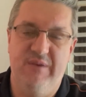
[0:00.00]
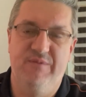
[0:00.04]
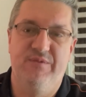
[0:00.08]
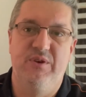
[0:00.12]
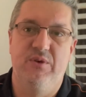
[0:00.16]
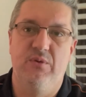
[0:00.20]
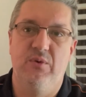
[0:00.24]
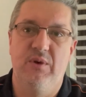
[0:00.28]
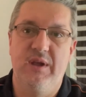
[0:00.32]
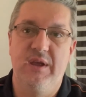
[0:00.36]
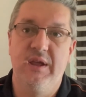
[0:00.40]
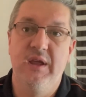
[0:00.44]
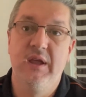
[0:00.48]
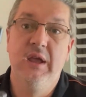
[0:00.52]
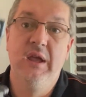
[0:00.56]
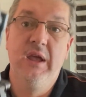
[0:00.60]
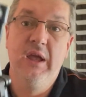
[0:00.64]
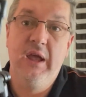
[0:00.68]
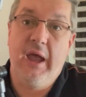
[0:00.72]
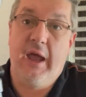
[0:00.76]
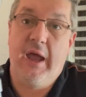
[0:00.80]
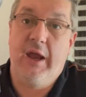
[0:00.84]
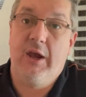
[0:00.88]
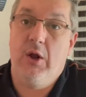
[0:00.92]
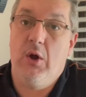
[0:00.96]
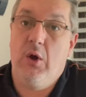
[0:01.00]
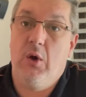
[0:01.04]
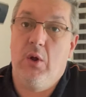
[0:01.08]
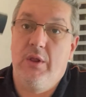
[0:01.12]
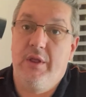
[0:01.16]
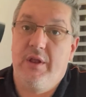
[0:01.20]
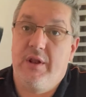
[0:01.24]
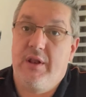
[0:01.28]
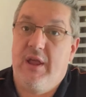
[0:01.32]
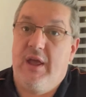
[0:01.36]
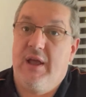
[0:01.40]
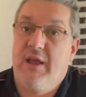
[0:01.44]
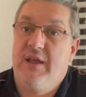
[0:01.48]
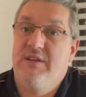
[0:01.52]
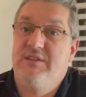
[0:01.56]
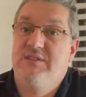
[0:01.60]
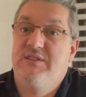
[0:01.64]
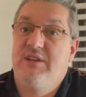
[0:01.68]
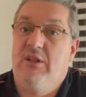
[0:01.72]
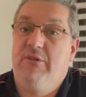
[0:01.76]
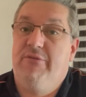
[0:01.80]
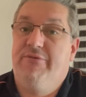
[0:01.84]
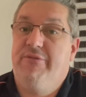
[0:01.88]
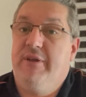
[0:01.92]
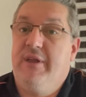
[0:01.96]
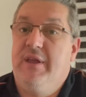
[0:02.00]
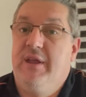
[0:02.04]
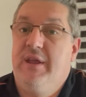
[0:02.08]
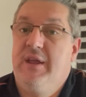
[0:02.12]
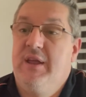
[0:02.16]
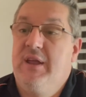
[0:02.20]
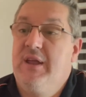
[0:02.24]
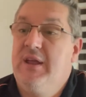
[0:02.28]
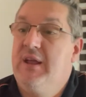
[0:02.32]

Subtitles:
everywhere and hold it like a selfie.